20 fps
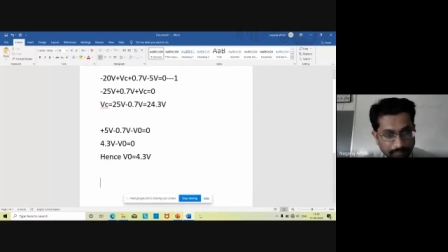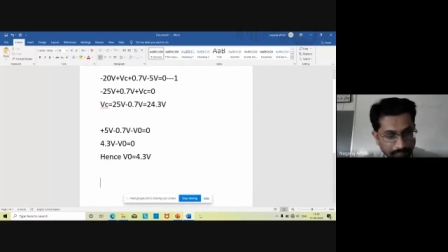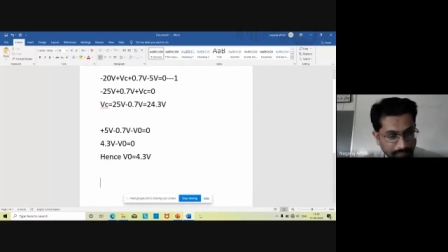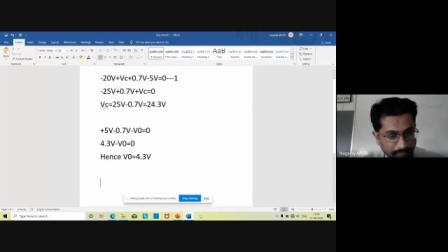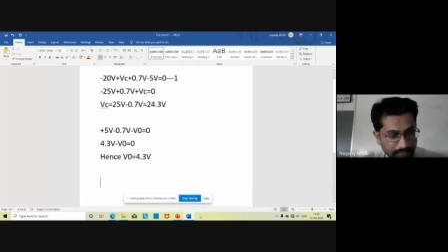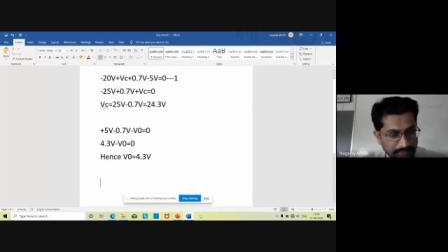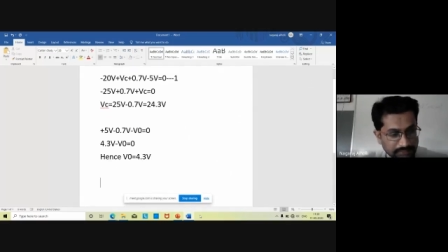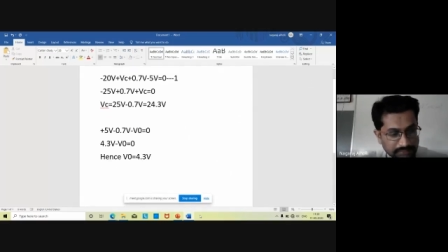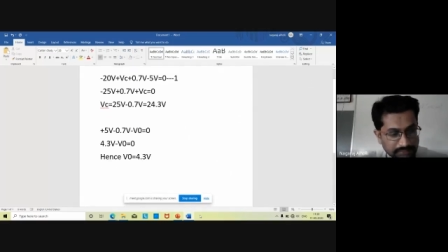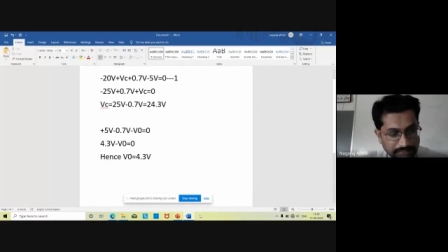
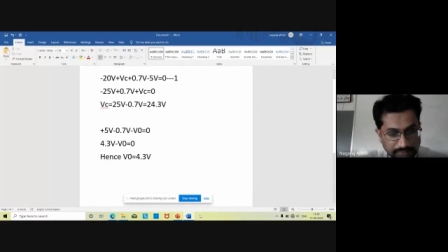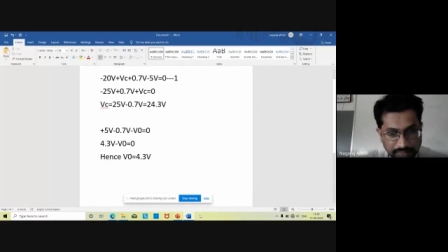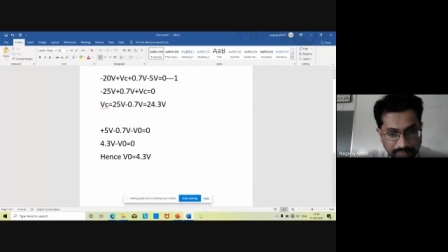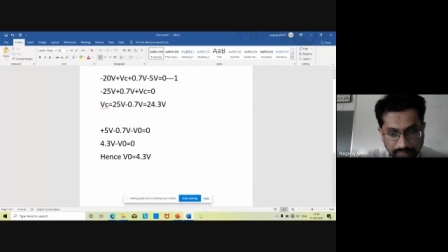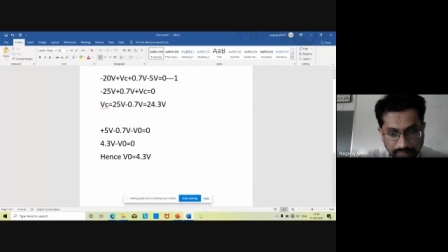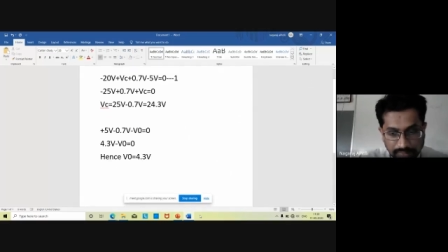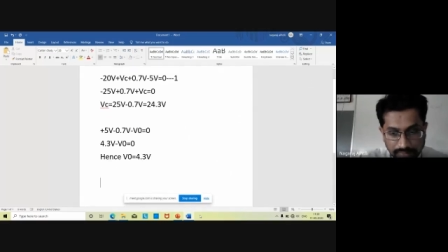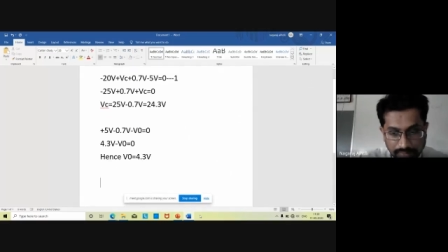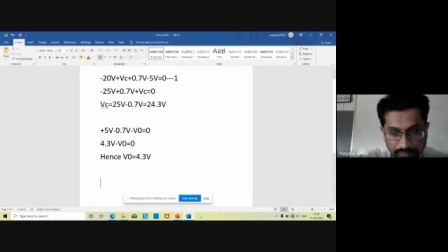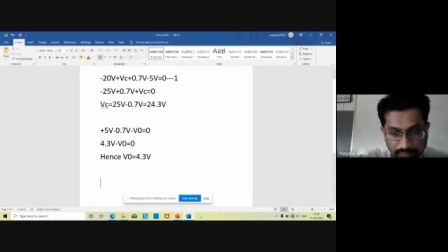plus
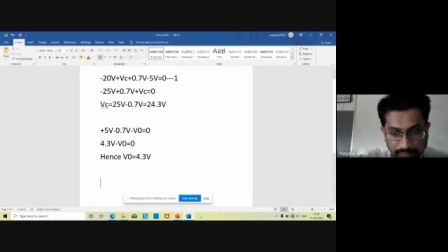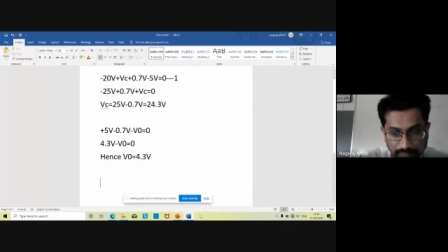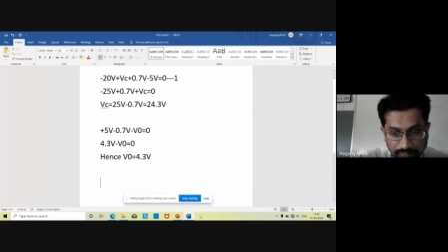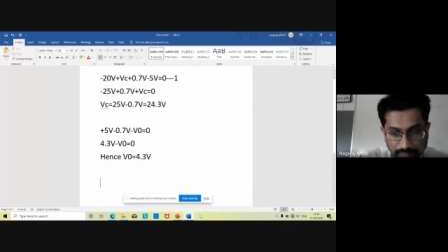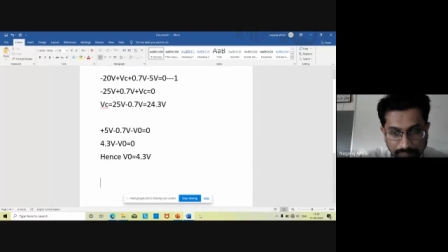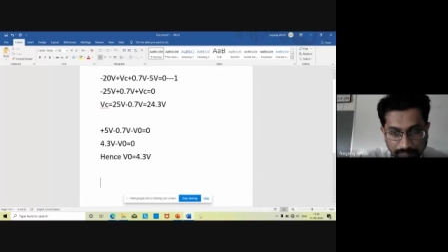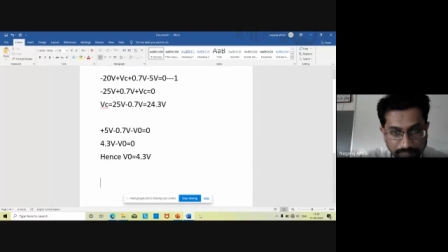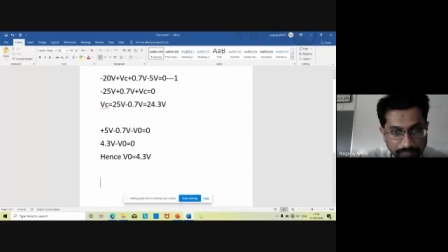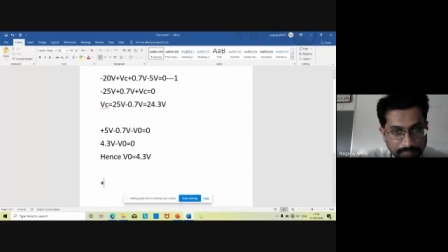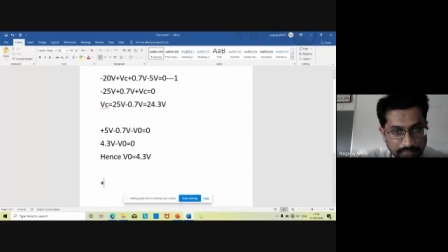10
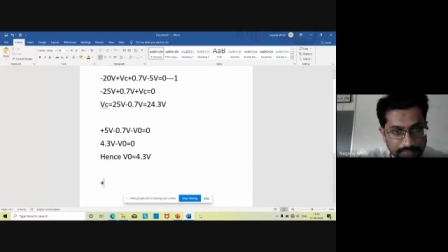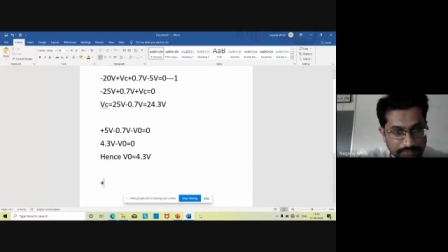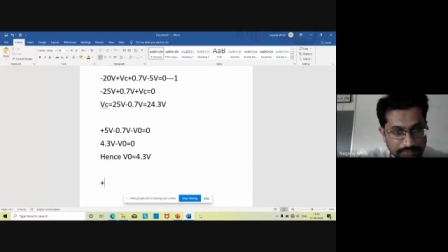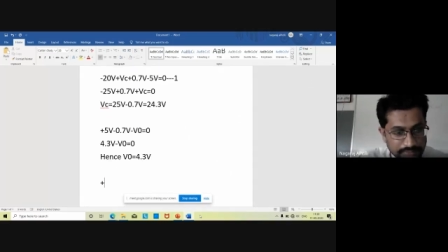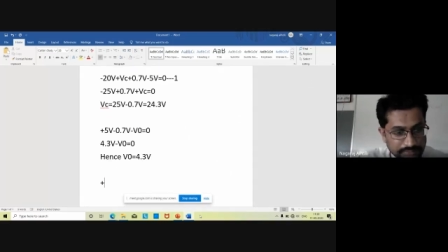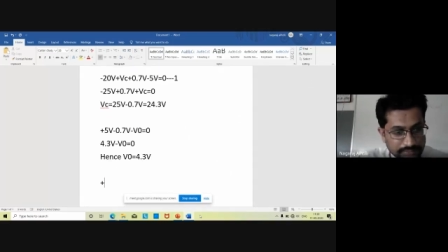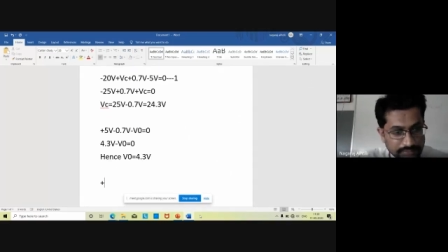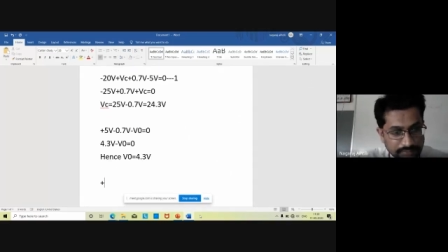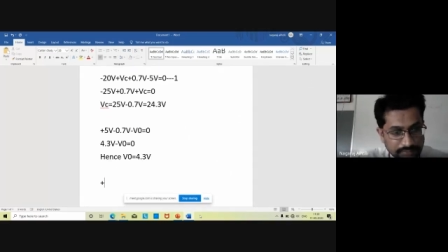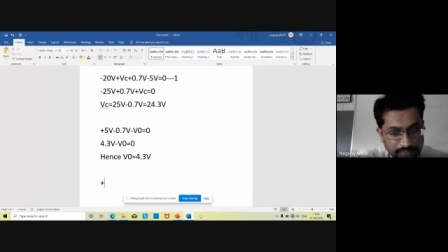
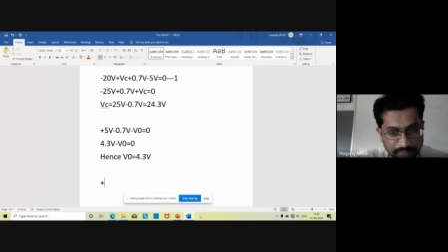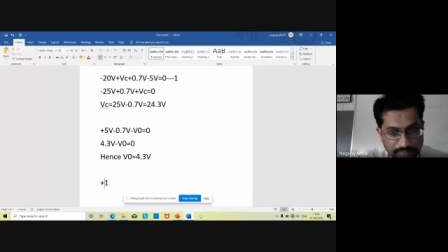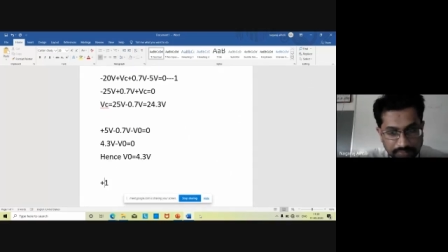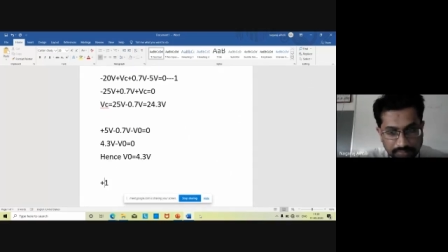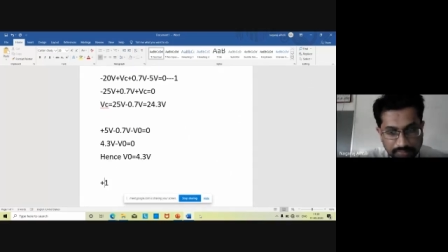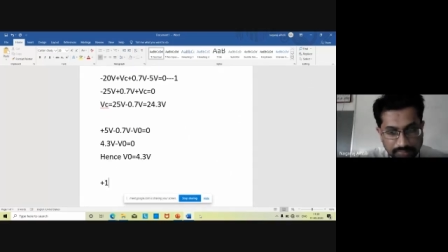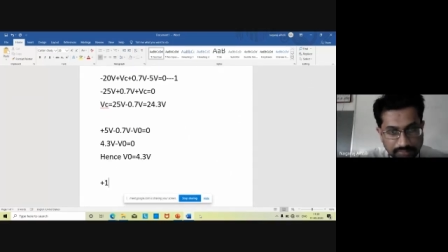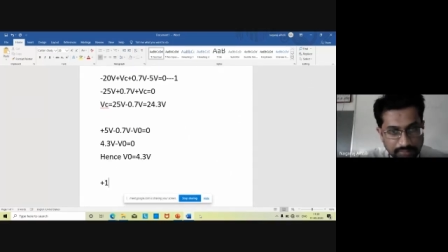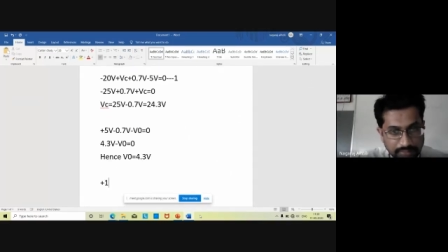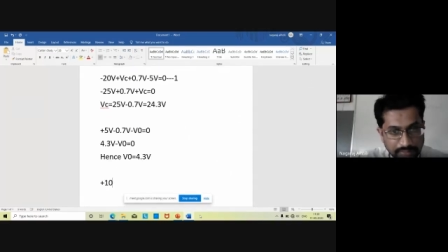plus
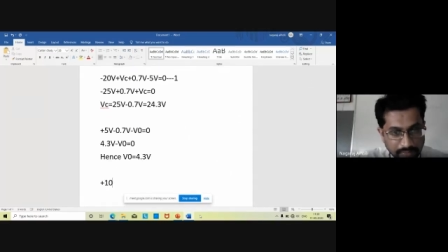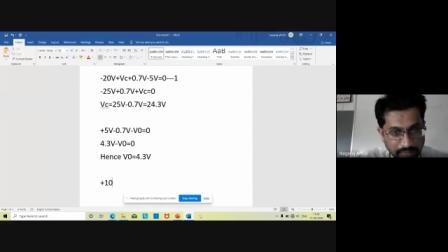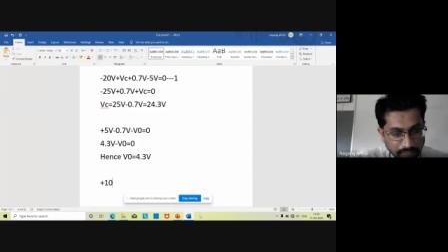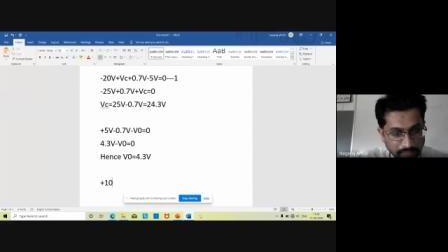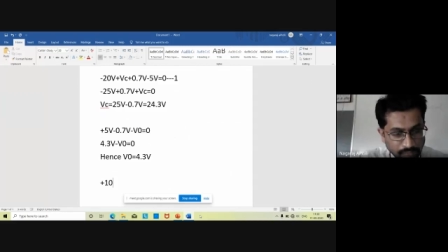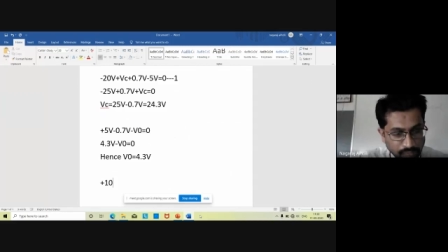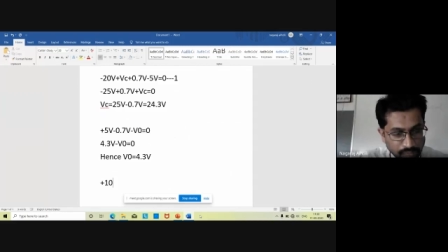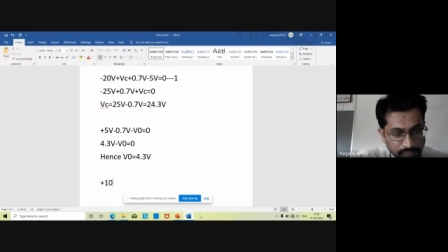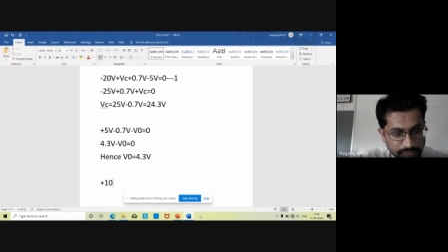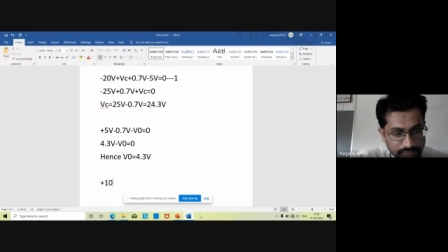10
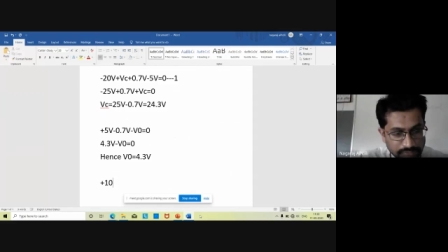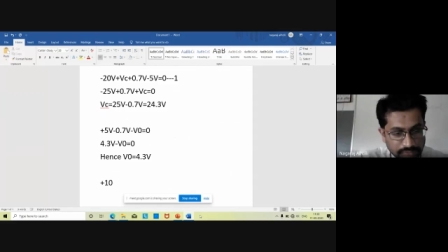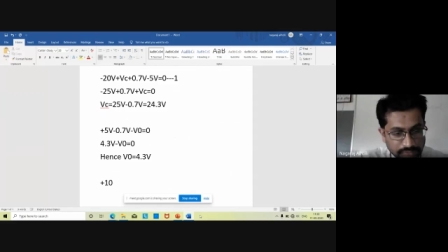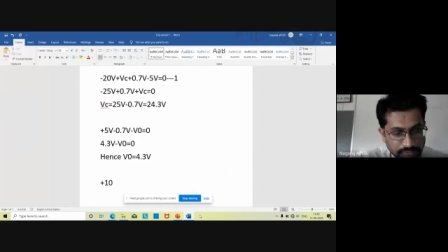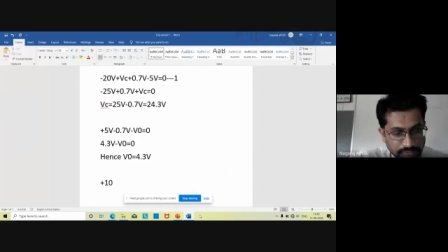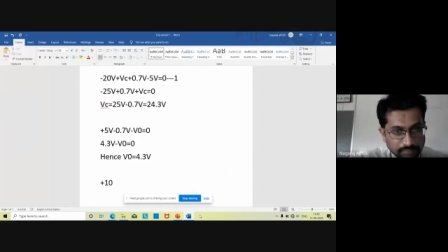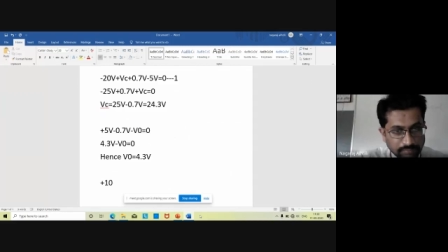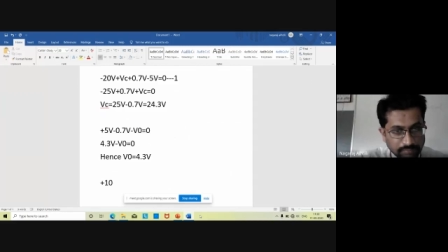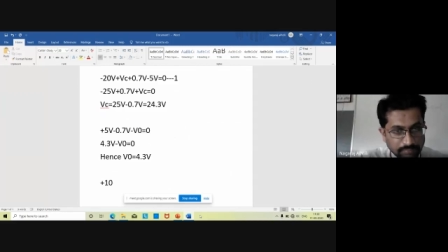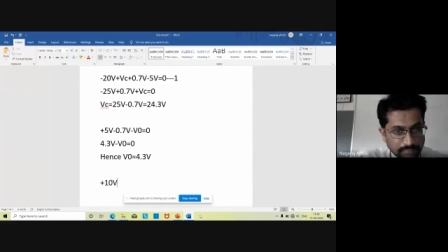volts
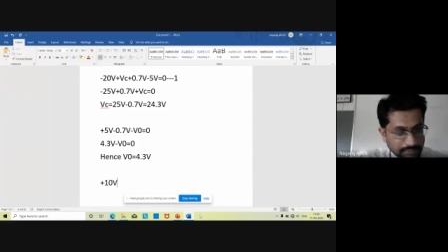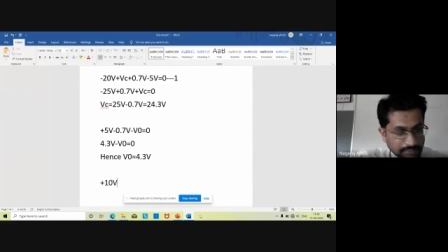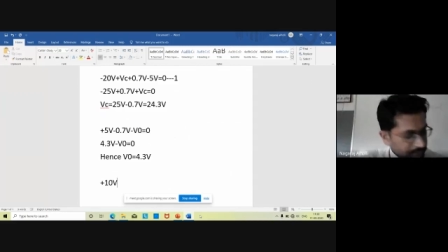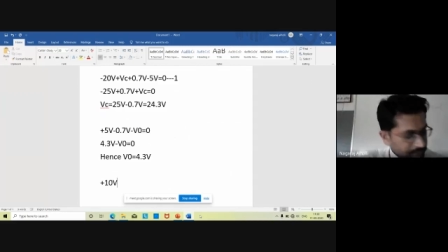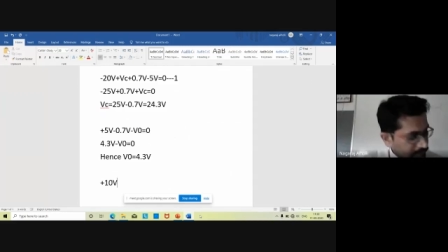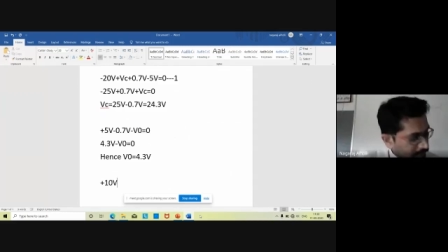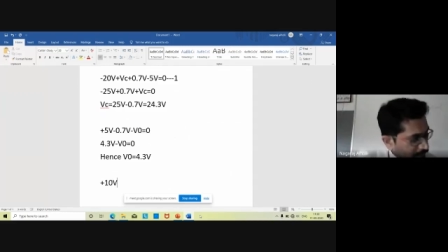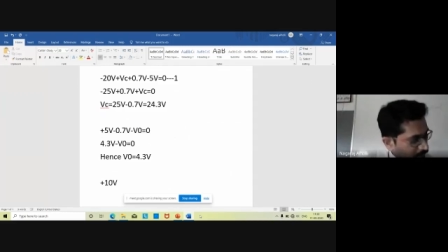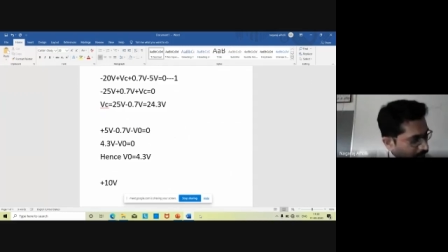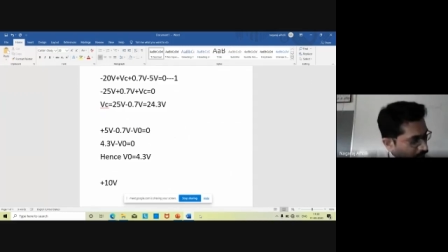
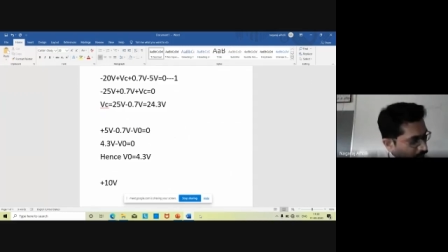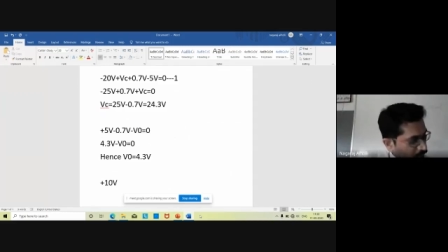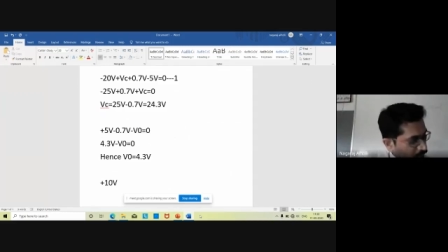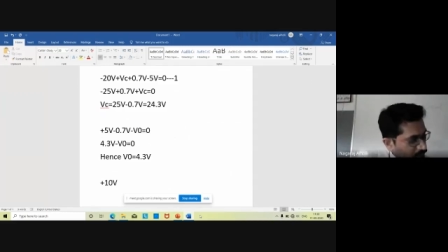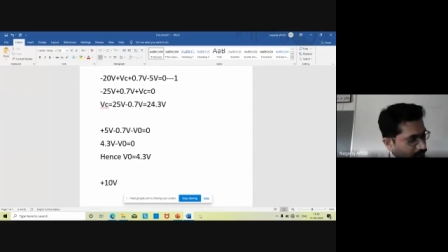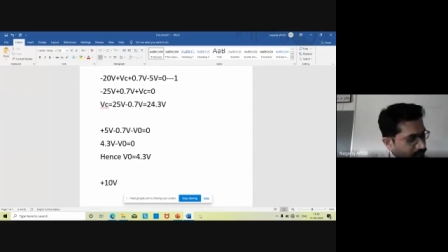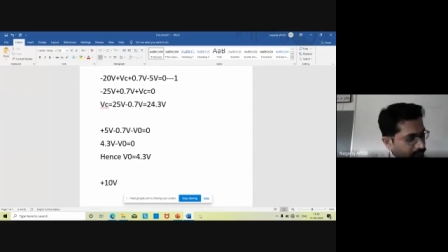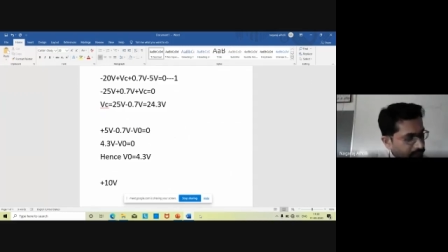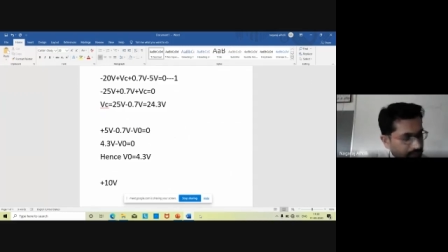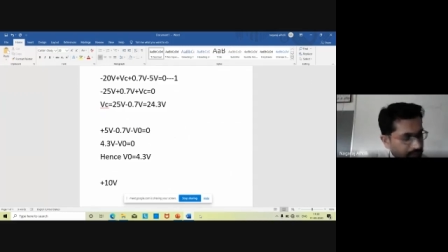plus 10
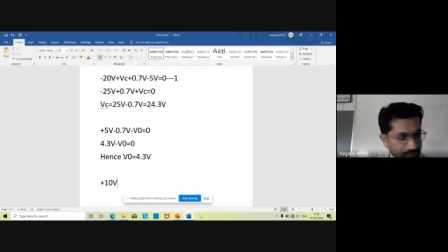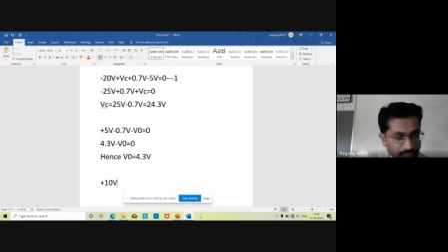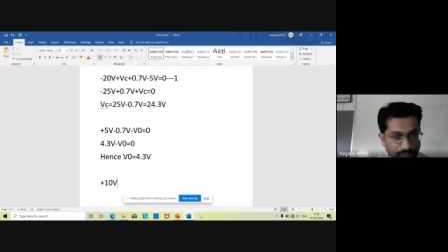volts.